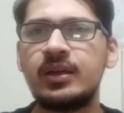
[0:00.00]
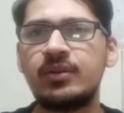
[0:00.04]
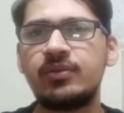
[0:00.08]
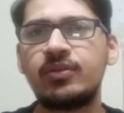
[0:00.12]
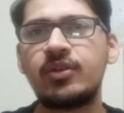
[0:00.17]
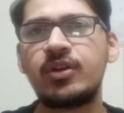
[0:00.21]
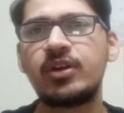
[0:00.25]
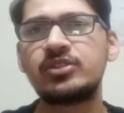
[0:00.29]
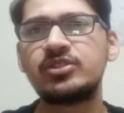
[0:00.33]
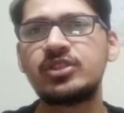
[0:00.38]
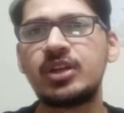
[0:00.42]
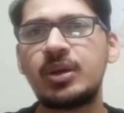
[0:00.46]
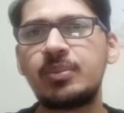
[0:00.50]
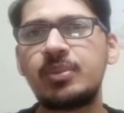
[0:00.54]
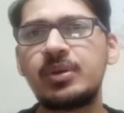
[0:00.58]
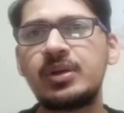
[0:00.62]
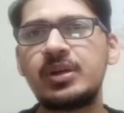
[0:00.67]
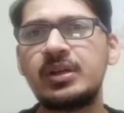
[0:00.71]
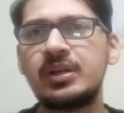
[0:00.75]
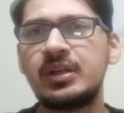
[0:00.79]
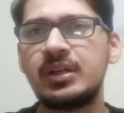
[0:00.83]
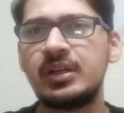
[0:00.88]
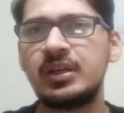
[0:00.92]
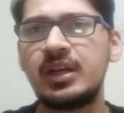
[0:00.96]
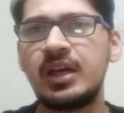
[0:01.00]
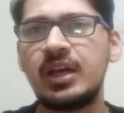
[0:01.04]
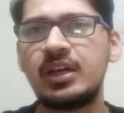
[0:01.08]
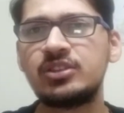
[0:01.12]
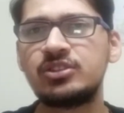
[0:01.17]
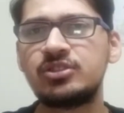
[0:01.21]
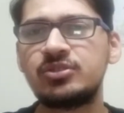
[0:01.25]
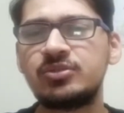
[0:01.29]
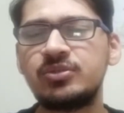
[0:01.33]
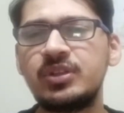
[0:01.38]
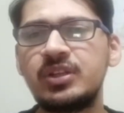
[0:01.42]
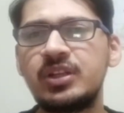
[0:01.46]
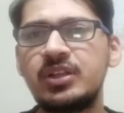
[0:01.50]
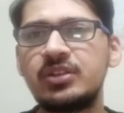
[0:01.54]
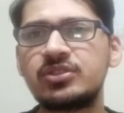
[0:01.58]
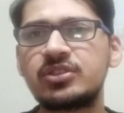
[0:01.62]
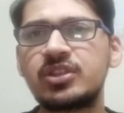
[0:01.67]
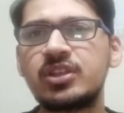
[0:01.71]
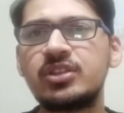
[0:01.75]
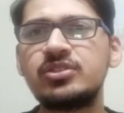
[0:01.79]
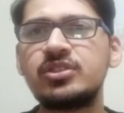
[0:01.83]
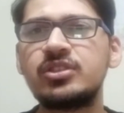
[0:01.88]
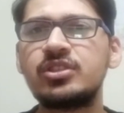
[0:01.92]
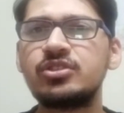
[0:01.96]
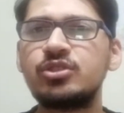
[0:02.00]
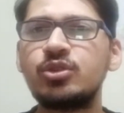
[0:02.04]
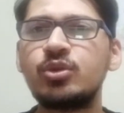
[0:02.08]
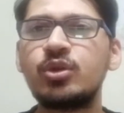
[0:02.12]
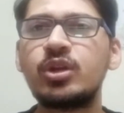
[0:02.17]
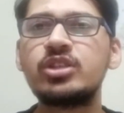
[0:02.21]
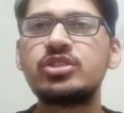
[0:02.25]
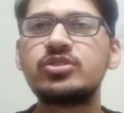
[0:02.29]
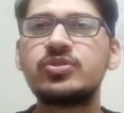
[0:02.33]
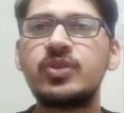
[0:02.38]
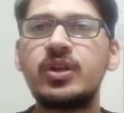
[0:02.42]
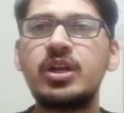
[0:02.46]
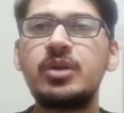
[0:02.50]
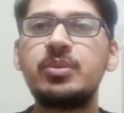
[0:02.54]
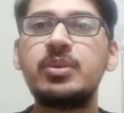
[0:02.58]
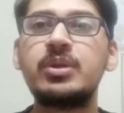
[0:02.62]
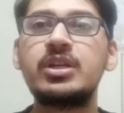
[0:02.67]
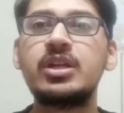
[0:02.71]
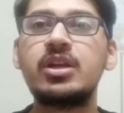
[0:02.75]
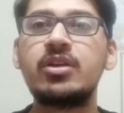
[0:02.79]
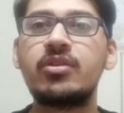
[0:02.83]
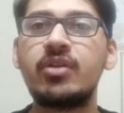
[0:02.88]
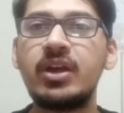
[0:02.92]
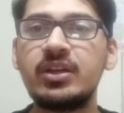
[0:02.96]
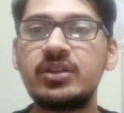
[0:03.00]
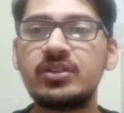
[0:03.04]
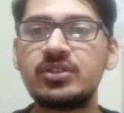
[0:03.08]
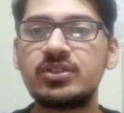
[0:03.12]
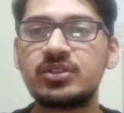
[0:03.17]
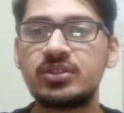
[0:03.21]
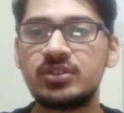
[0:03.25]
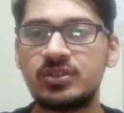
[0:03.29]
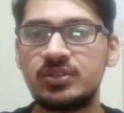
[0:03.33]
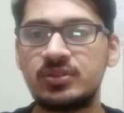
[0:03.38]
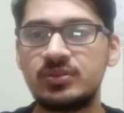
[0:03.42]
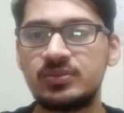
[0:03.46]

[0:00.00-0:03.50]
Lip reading: For example, in India, as we discussed, it is known as fundamental rights.